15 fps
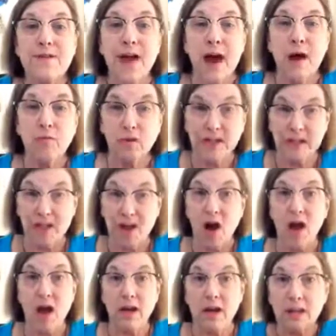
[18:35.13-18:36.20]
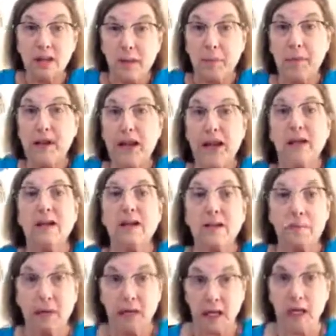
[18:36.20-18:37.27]
was not in the plan in the
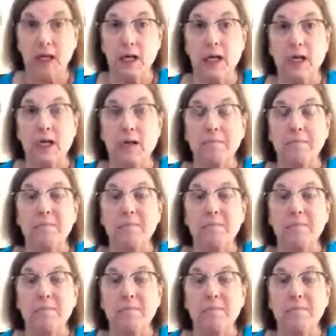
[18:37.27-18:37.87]
beginning.